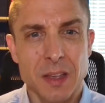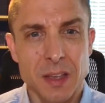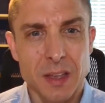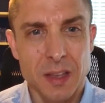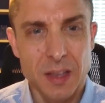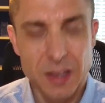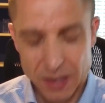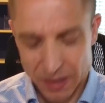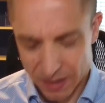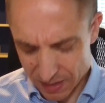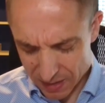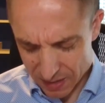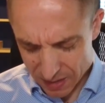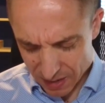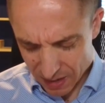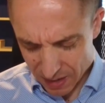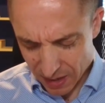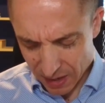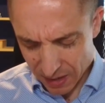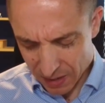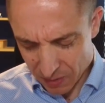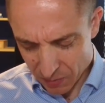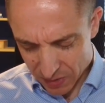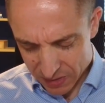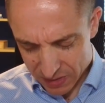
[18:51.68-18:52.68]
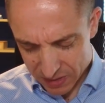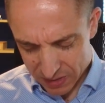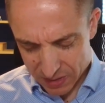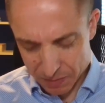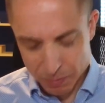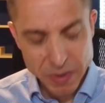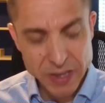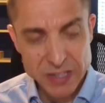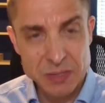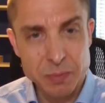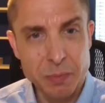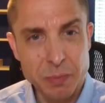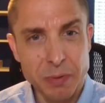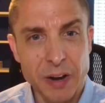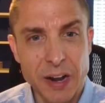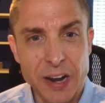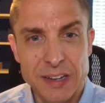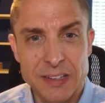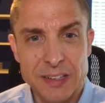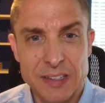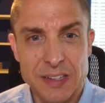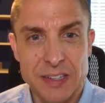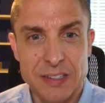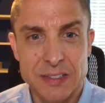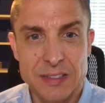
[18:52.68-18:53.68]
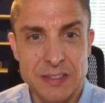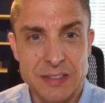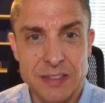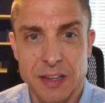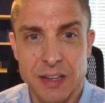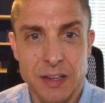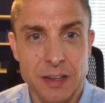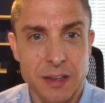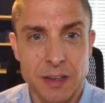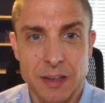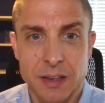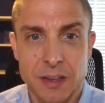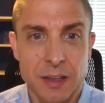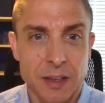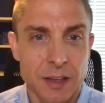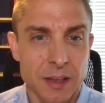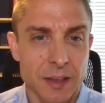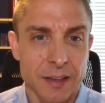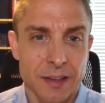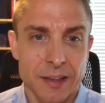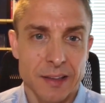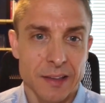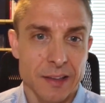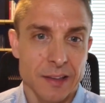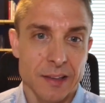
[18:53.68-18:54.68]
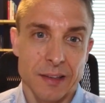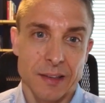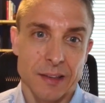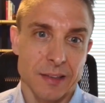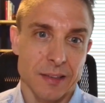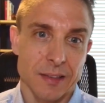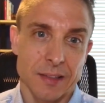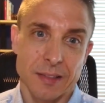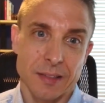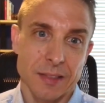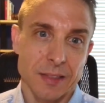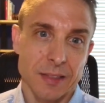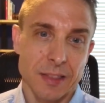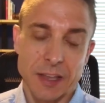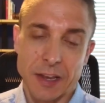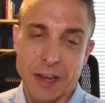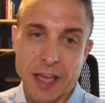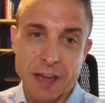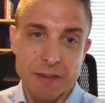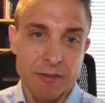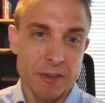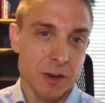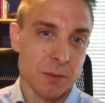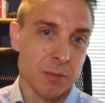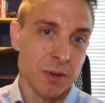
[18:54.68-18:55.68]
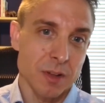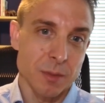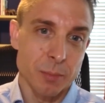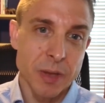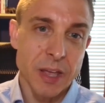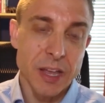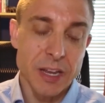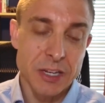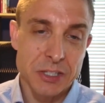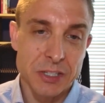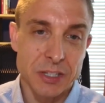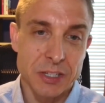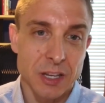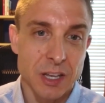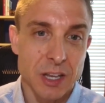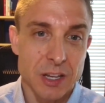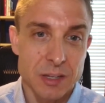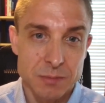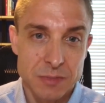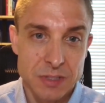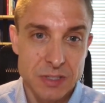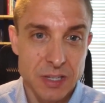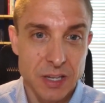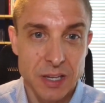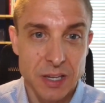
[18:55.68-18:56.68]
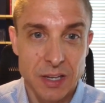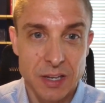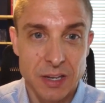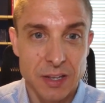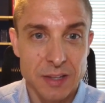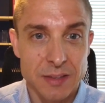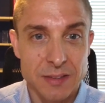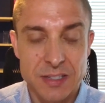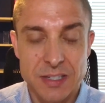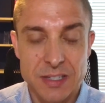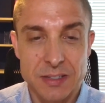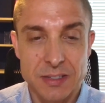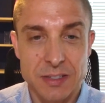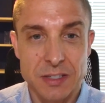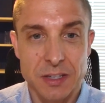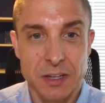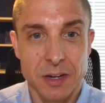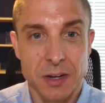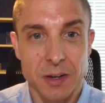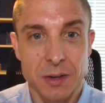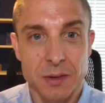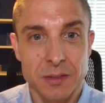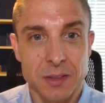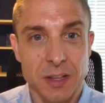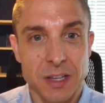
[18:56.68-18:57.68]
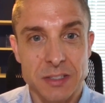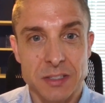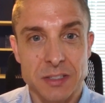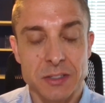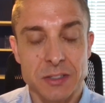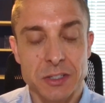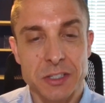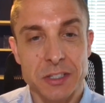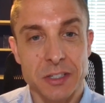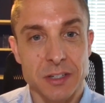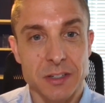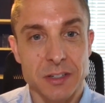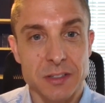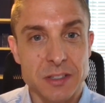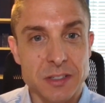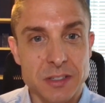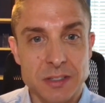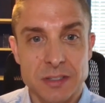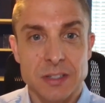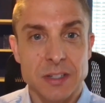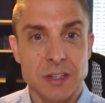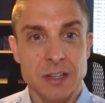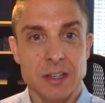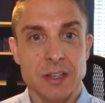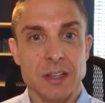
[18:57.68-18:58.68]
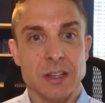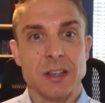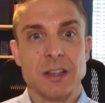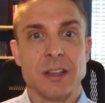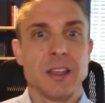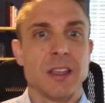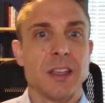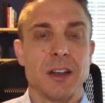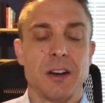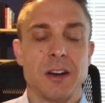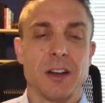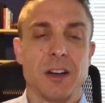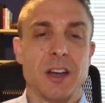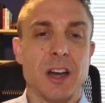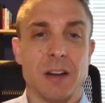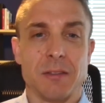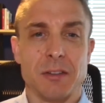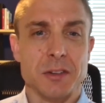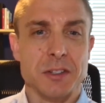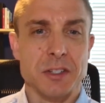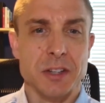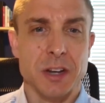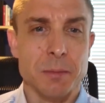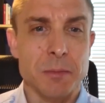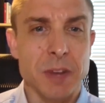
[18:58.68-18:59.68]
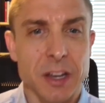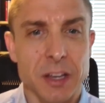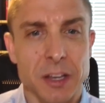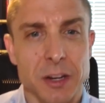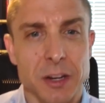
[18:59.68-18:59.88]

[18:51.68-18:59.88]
And Heidi, what's the best practice? Like the inevitable patient comes in and says, unless insurance, covers it, I'm not going to